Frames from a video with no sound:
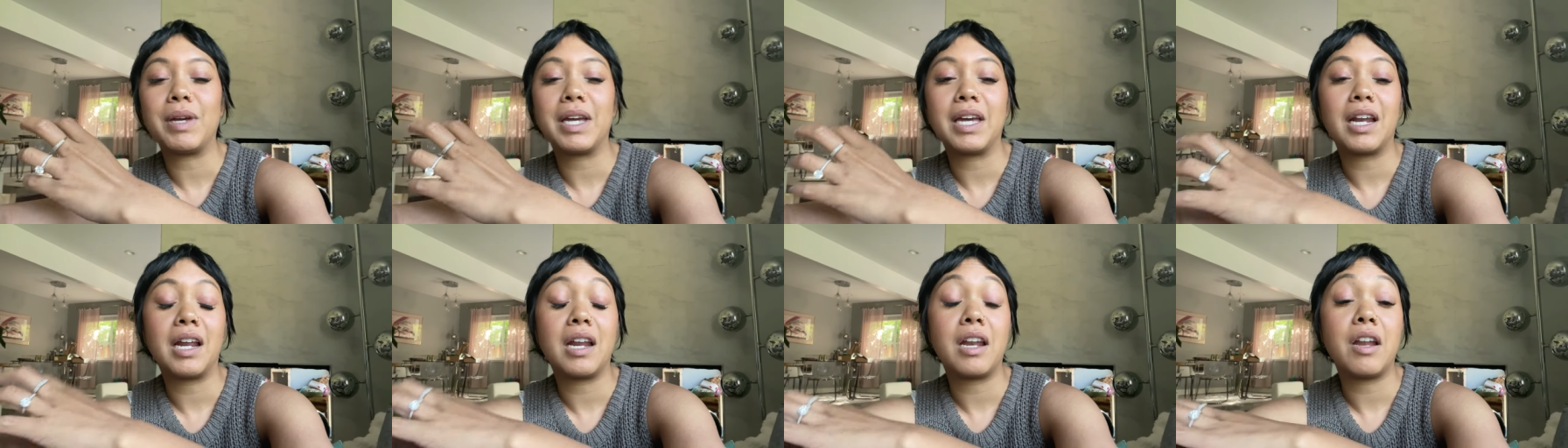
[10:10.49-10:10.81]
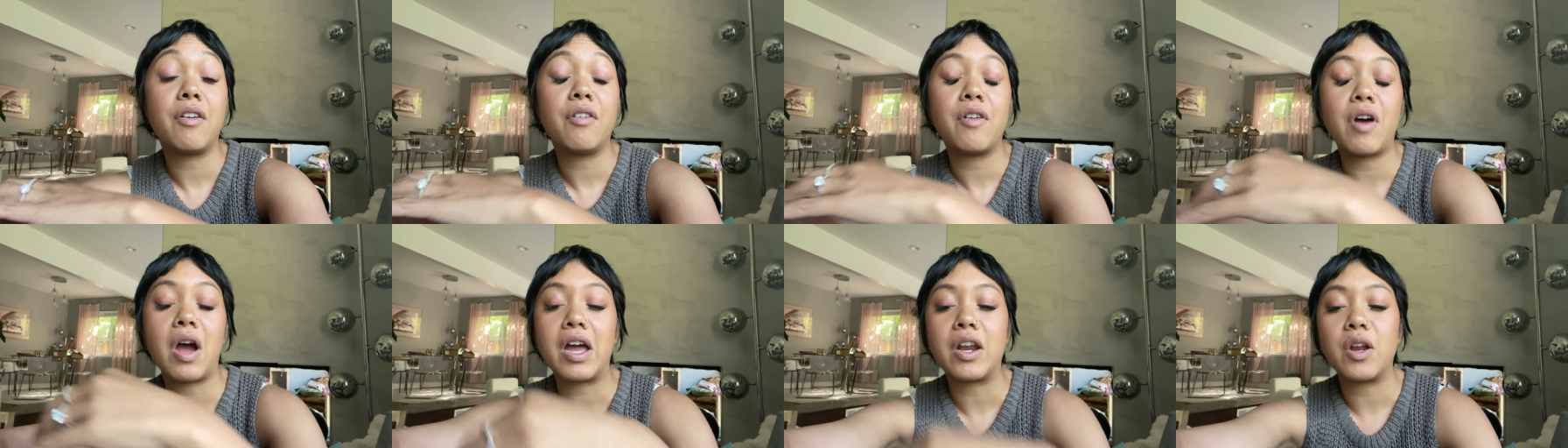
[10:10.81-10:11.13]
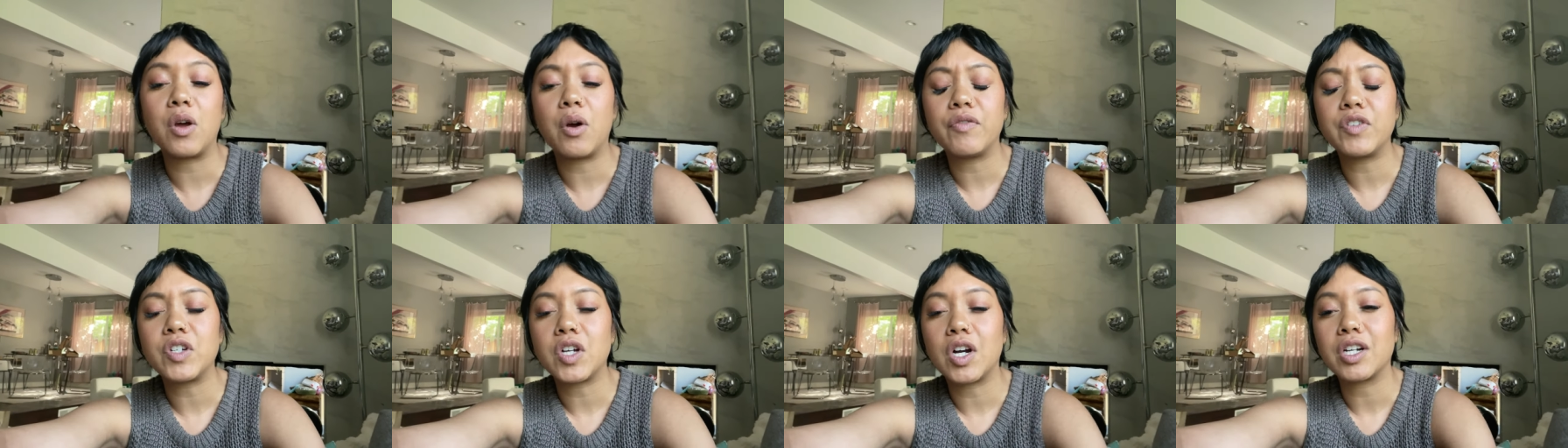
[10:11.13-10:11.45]
And I know, I know
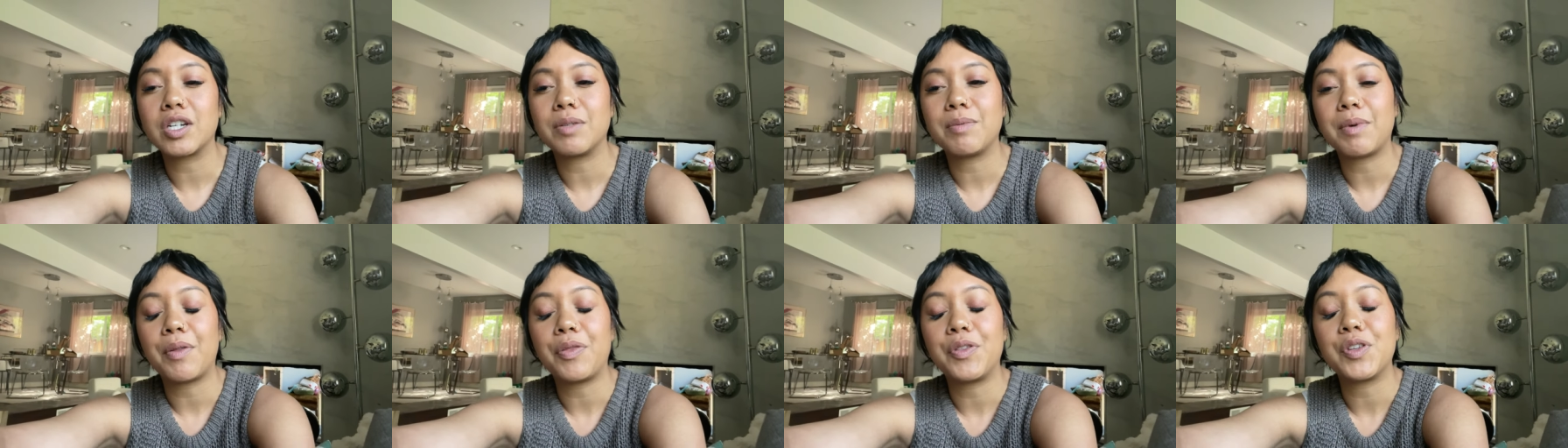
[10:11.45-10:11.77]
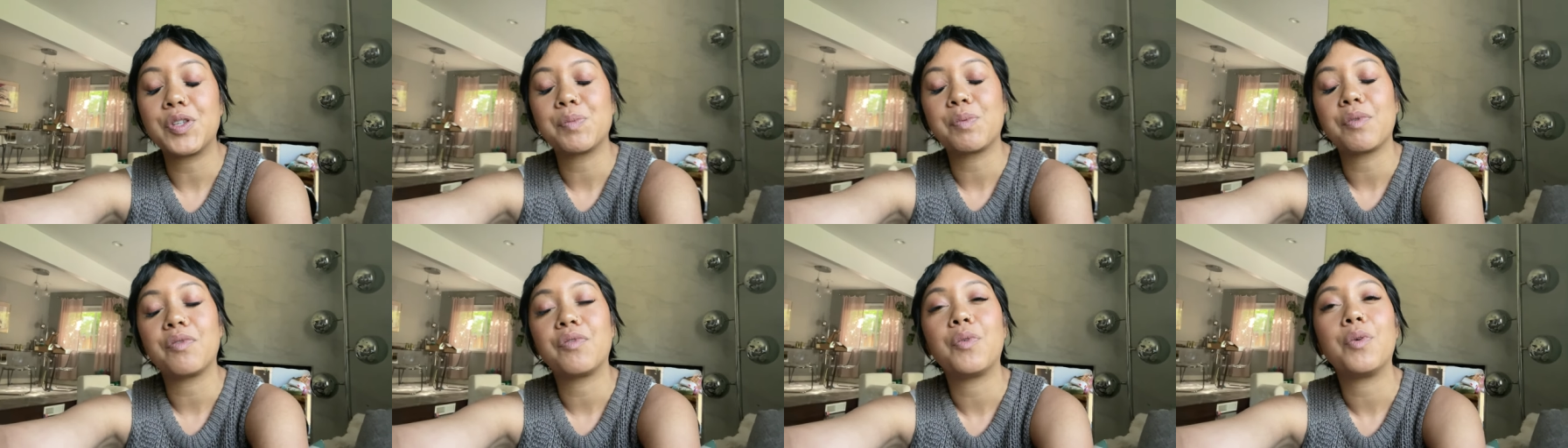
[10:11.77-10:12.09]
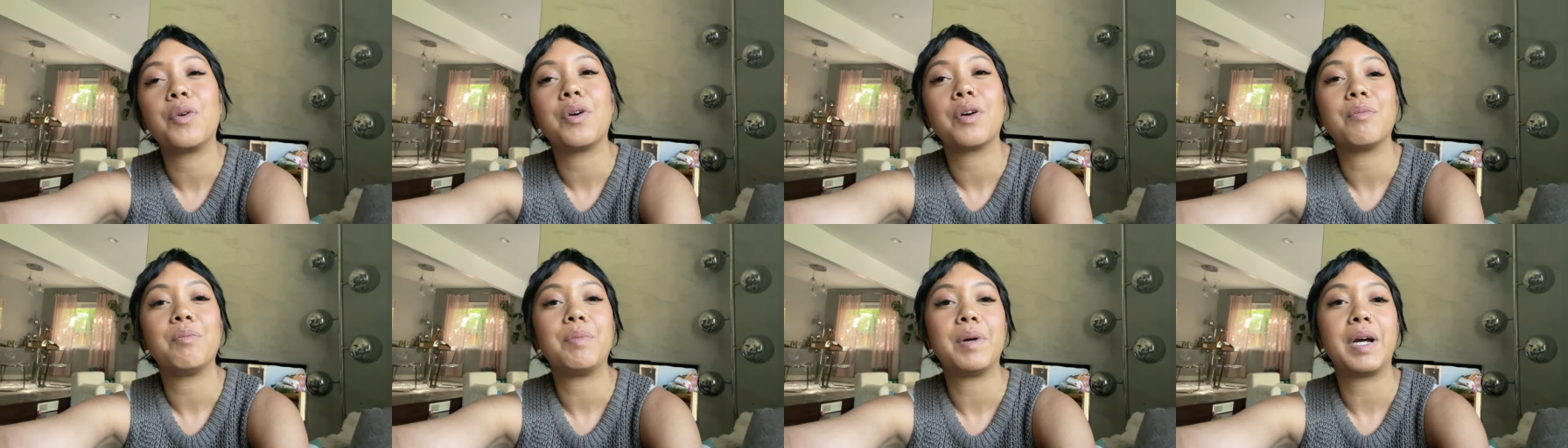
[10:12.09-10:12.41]
I've talked about this
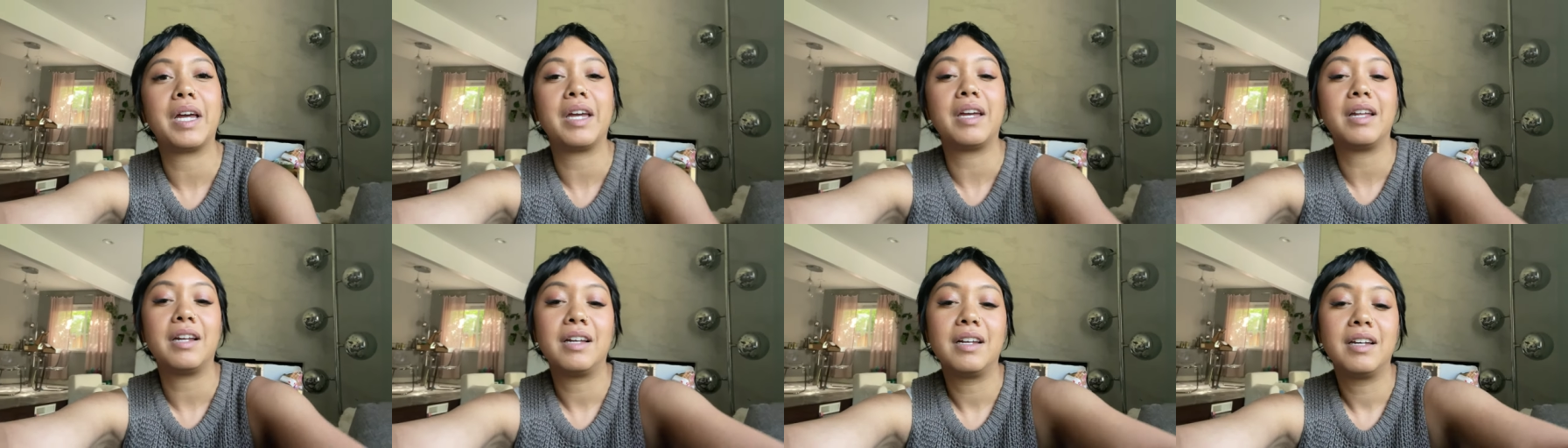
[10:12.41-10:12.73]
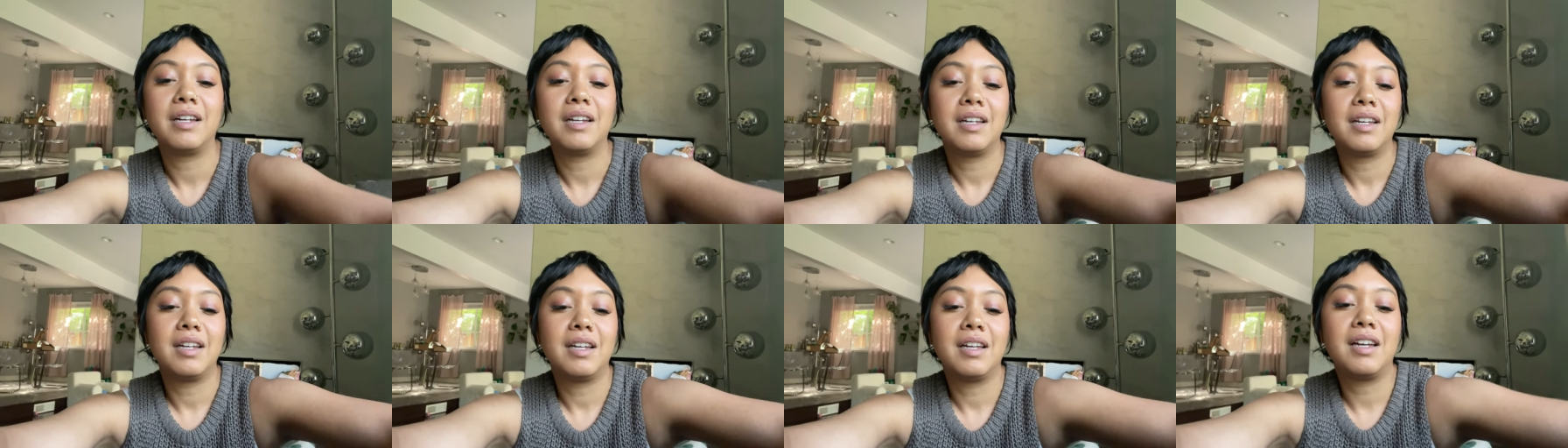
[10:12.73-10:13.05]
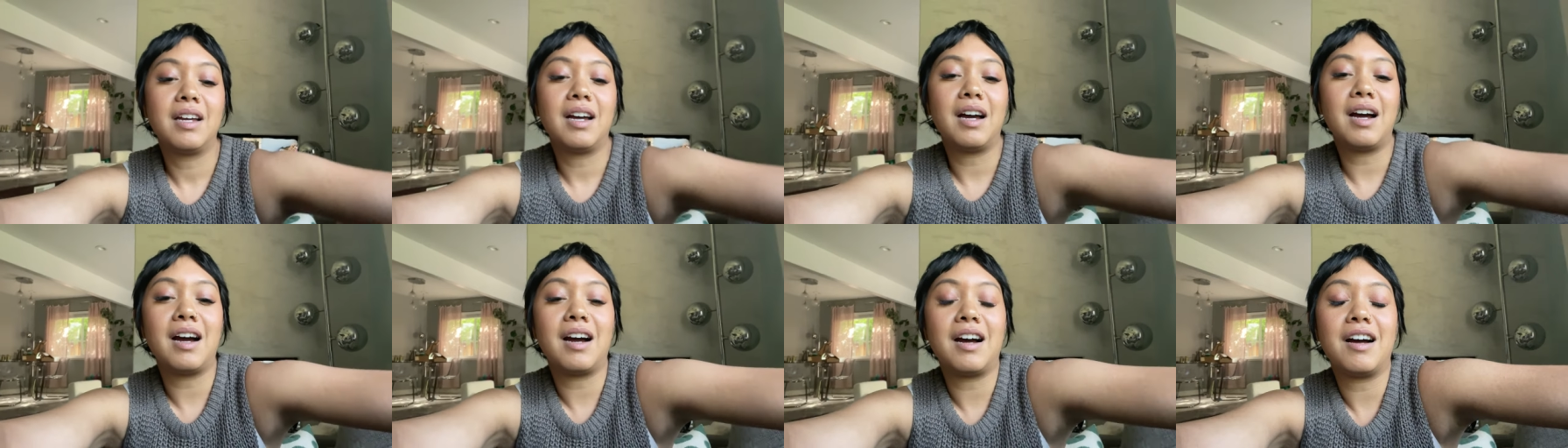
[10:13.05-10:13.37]
before, but
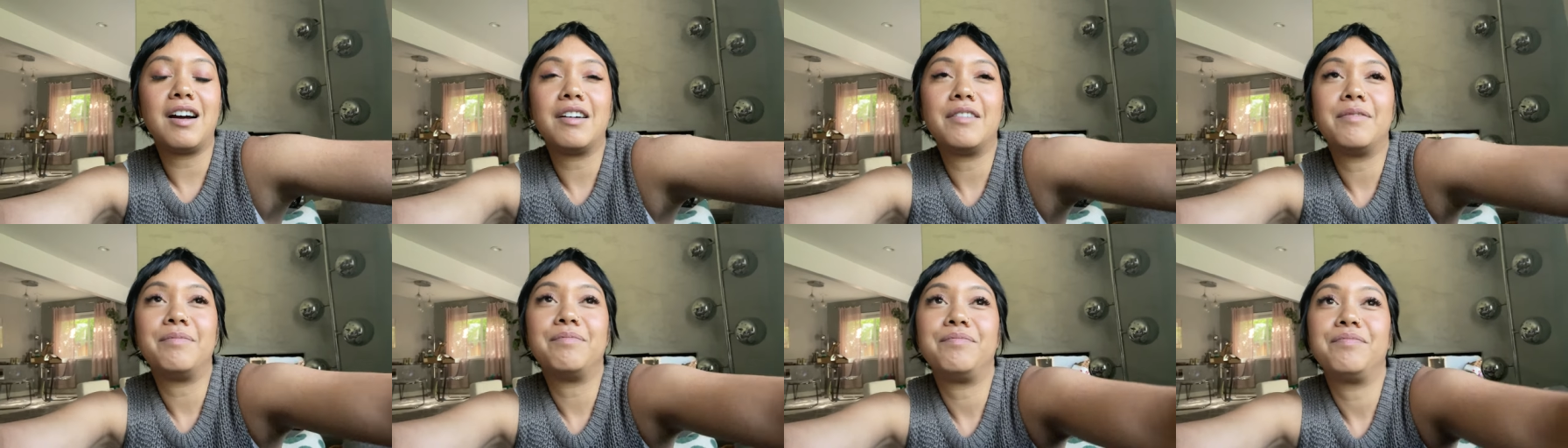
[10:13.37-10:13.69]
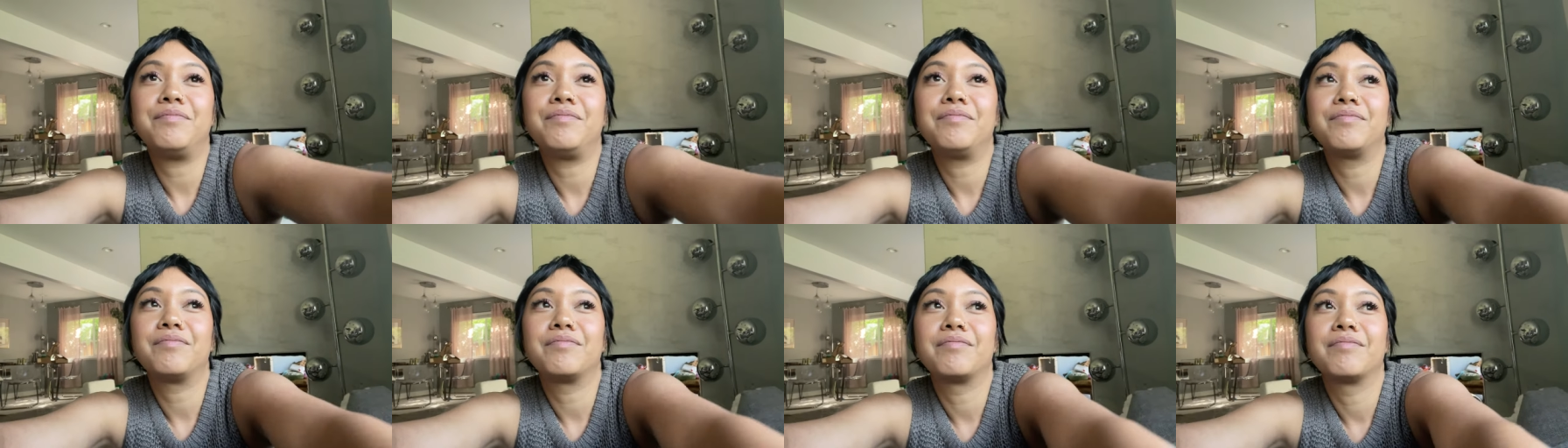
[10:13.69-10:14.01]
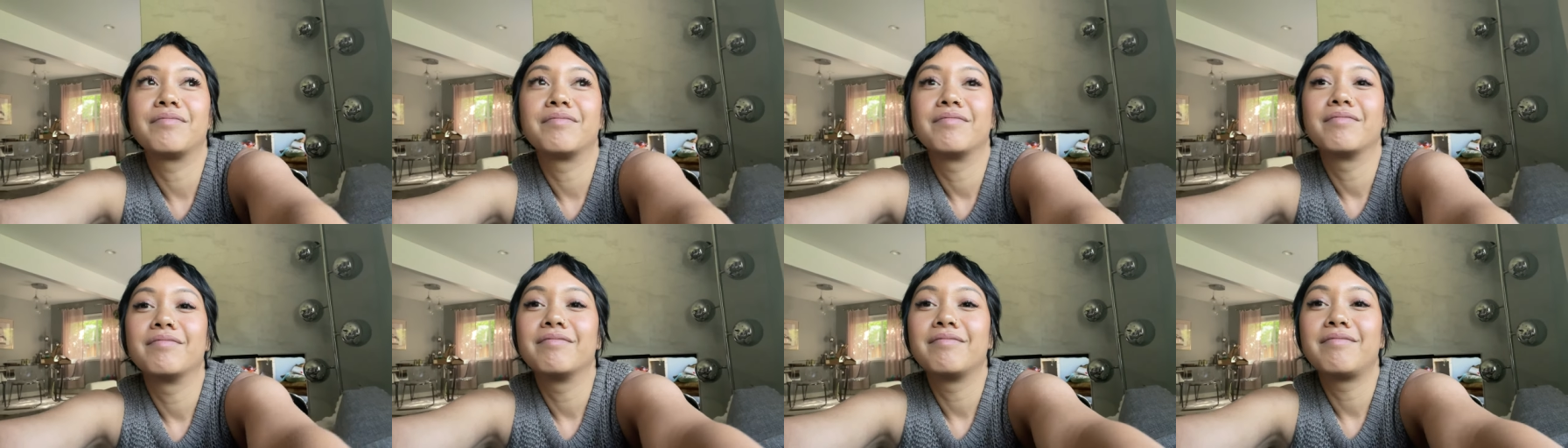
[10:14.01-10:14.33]
um,
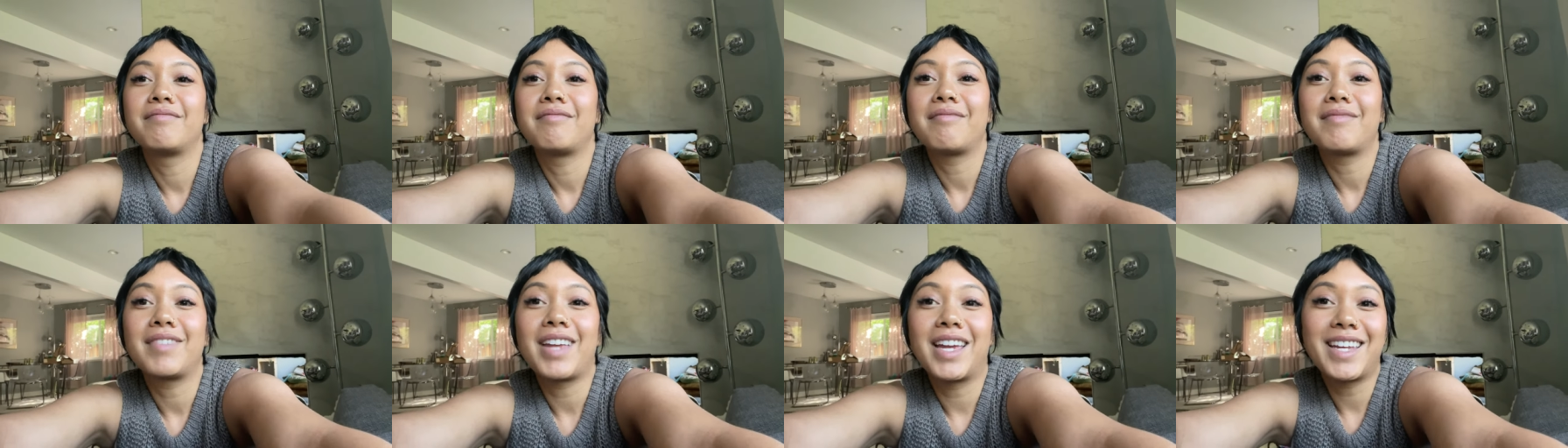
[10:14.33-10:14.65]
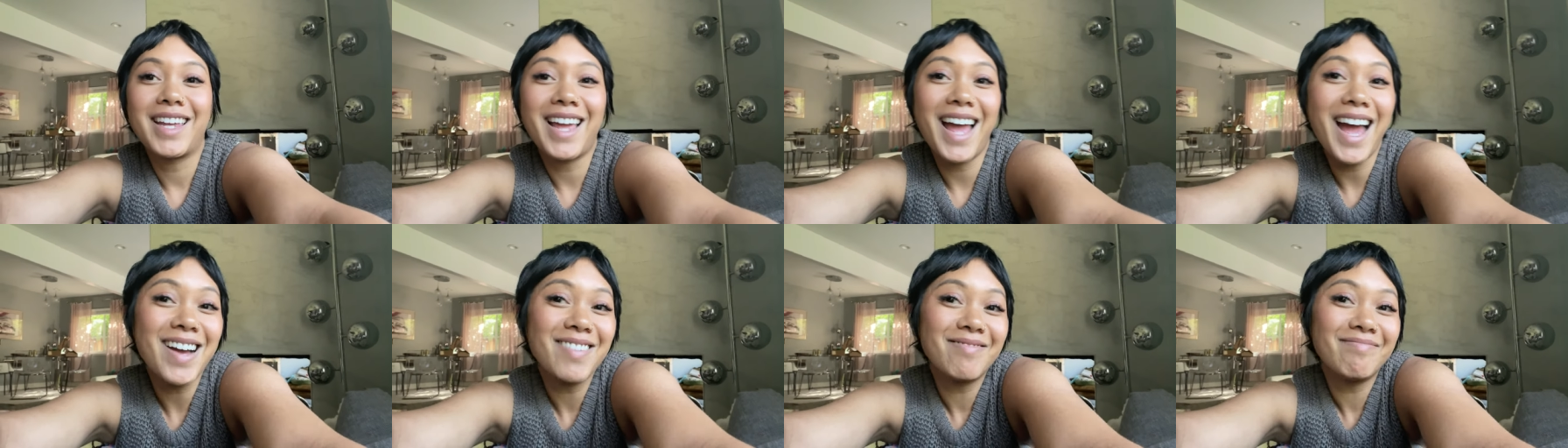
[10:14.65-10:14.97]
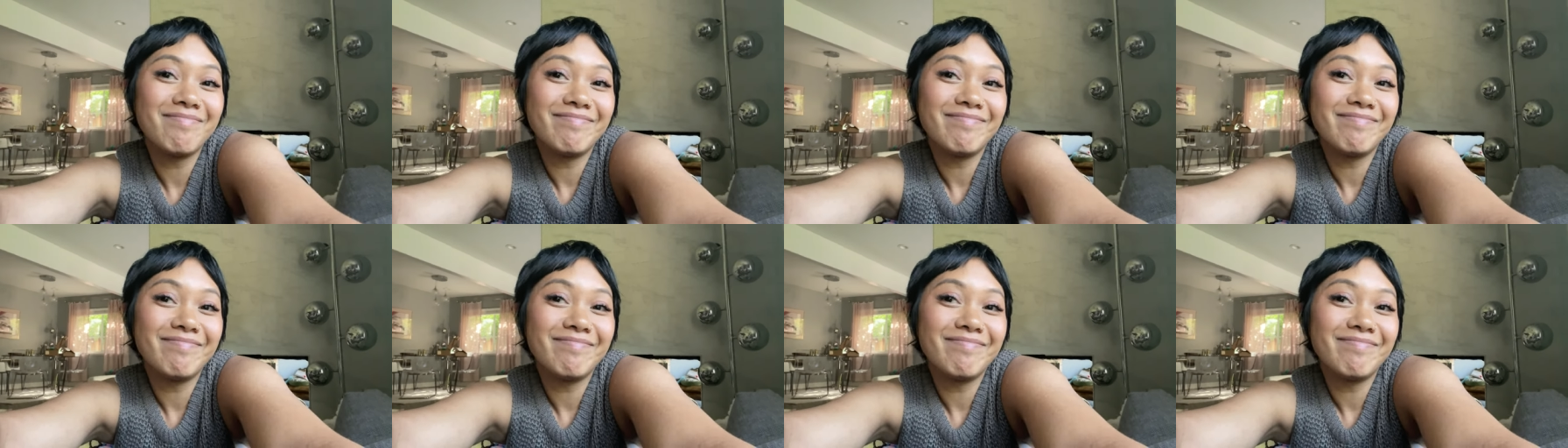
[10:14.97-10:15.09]
yeah.